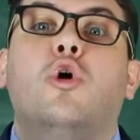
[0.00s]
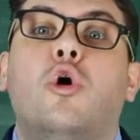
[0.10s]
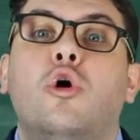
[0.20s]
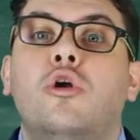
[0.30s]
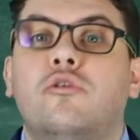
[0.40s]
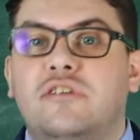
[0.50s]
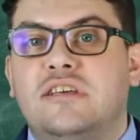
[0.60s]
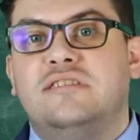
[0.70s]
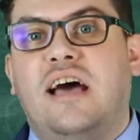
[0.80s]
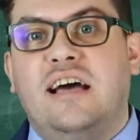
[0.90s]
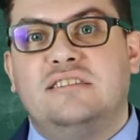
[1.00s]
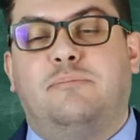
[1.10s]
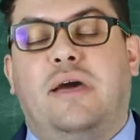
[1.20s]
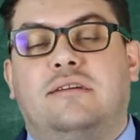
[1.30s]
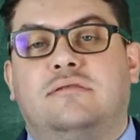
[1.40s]
all of these
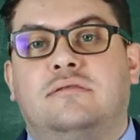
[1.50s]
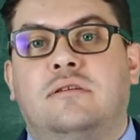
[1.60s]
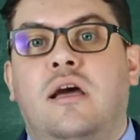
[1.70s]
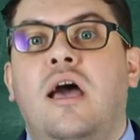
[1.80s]
aspects,